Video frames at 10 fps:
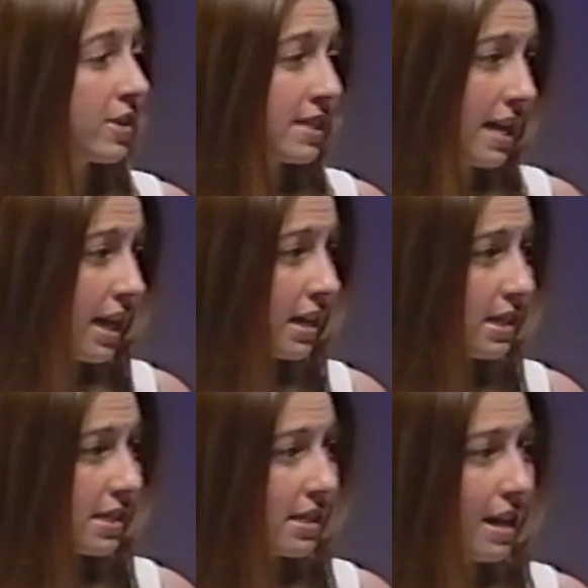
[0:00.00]
are exactly
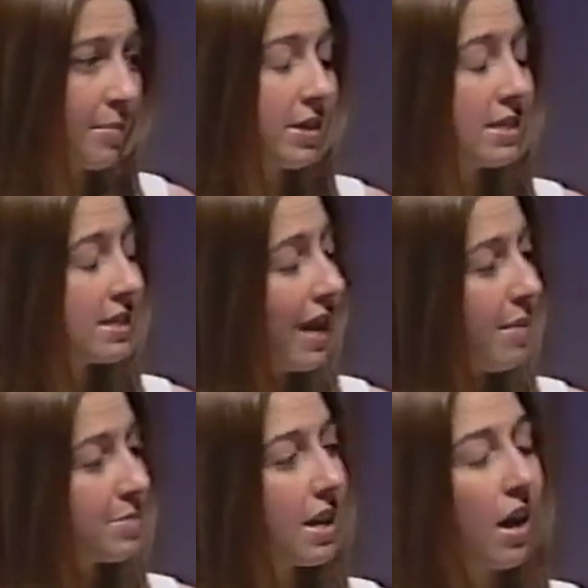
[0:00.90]
the same,
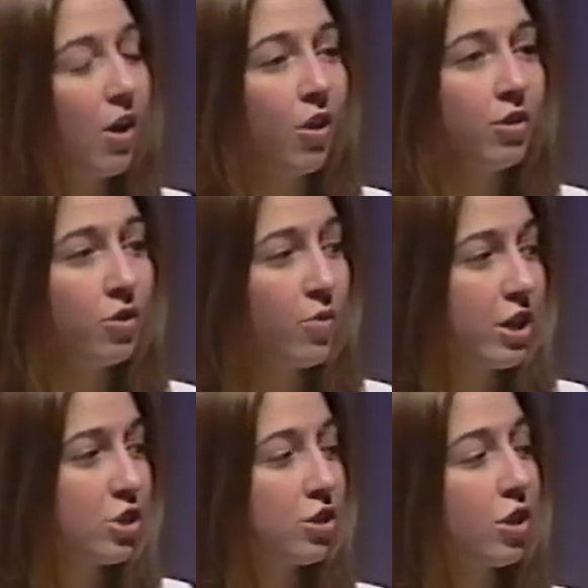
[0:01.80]
except all the
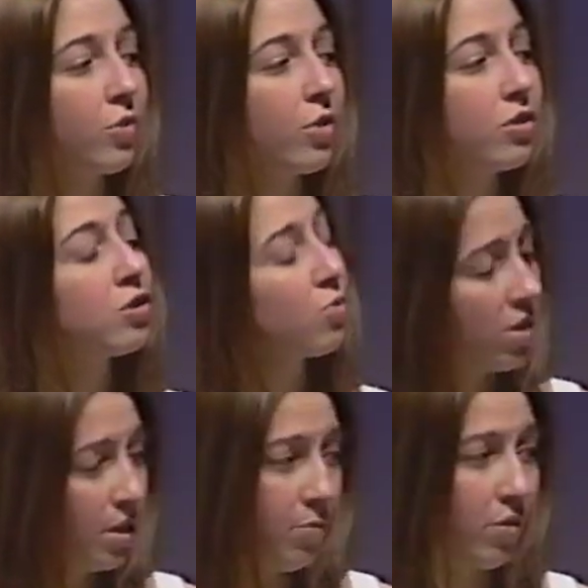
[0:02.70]
questions are worth
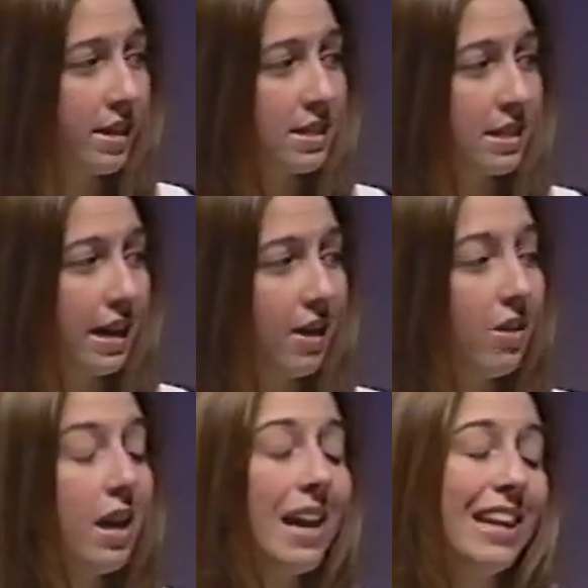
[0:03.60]
20 points now.
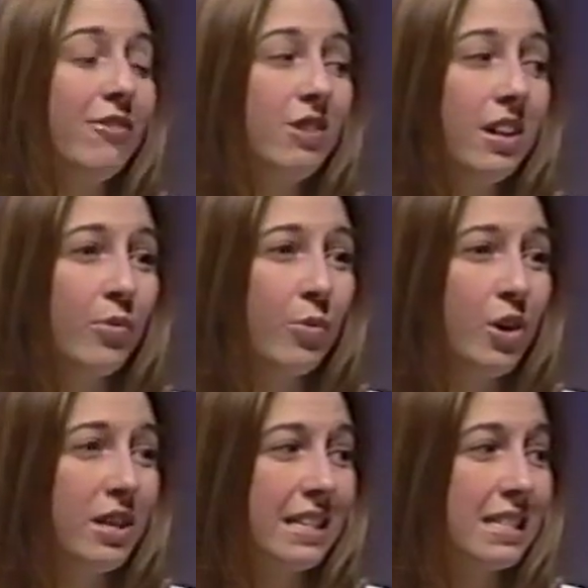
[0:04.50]
And if you get it
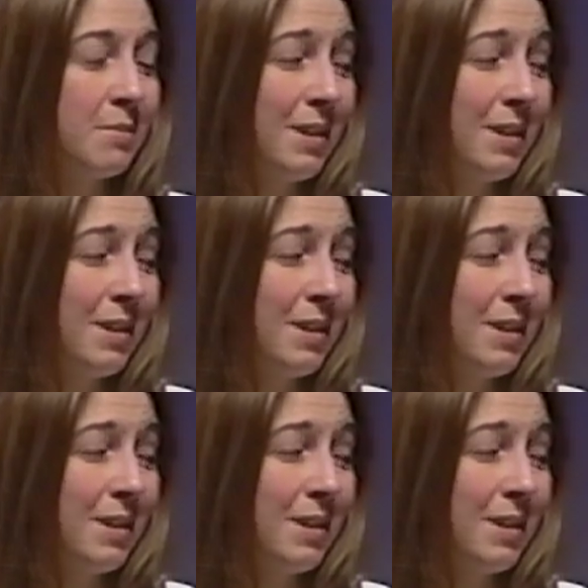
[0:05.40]
wrong, it's